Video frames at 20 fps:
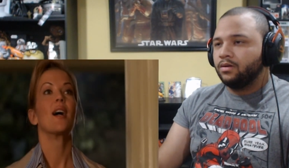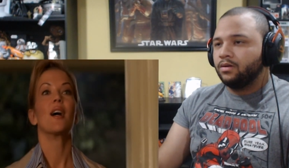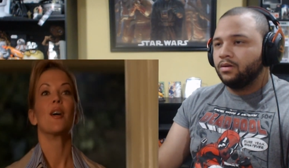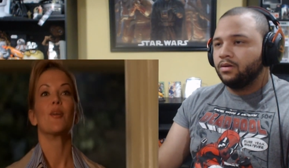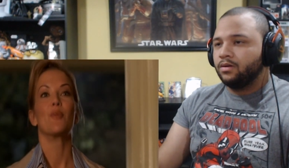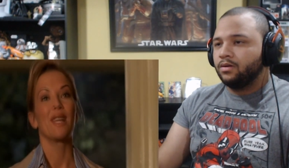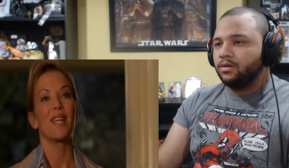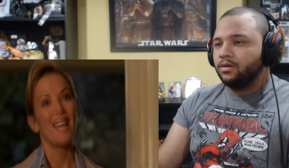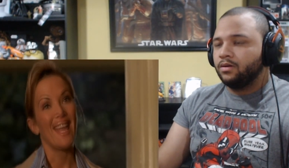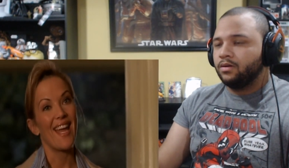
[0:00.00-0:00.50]

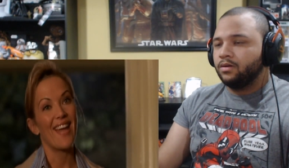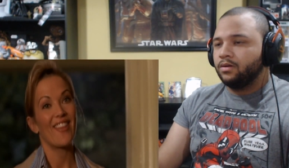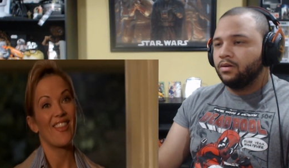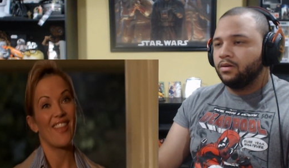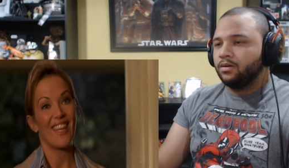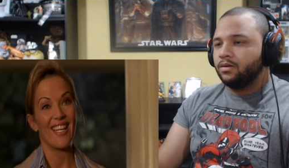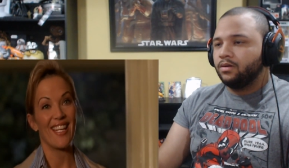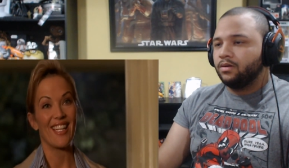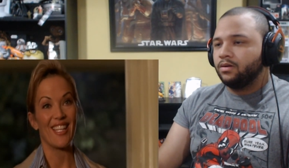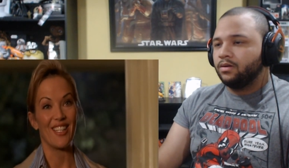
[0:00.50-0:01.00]
Speaker 1: We can't
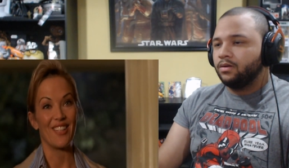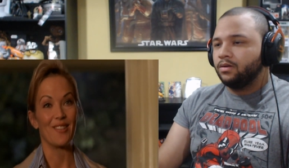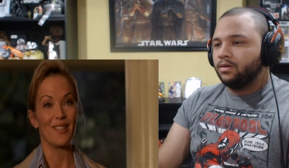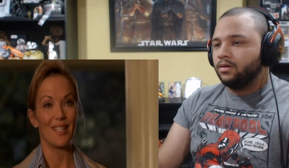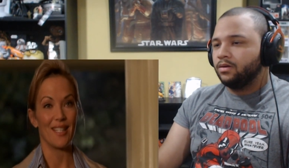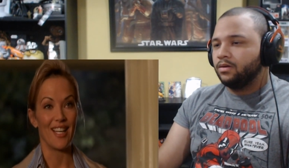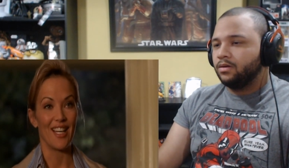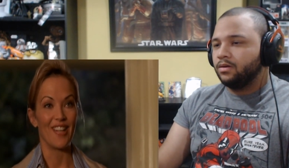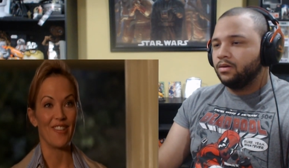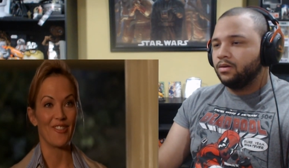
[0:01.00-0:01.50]
thank you
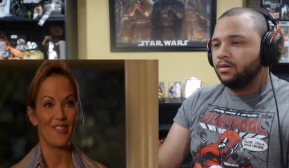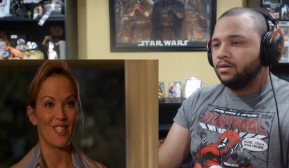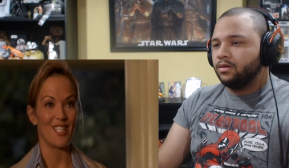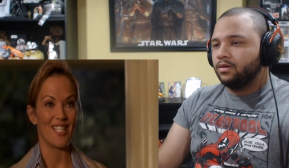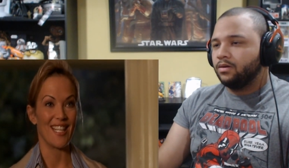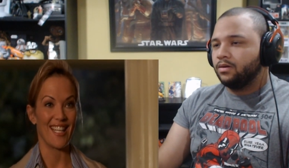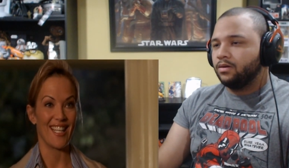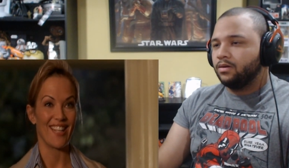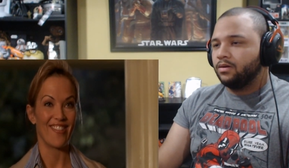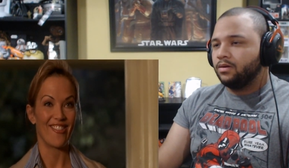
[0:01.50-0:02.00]
enough for
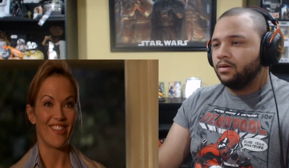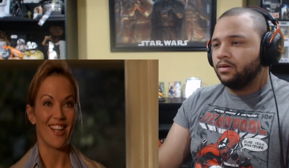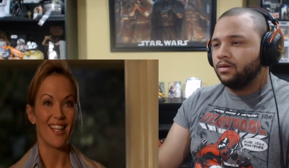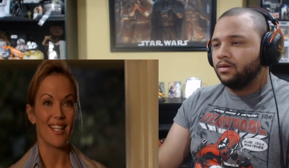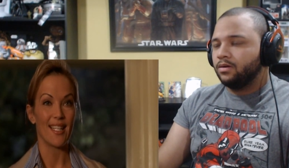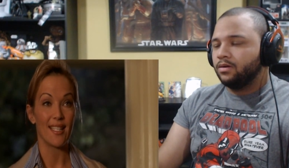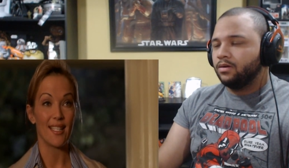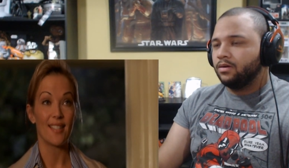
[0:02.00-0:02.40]
taking Ryan in.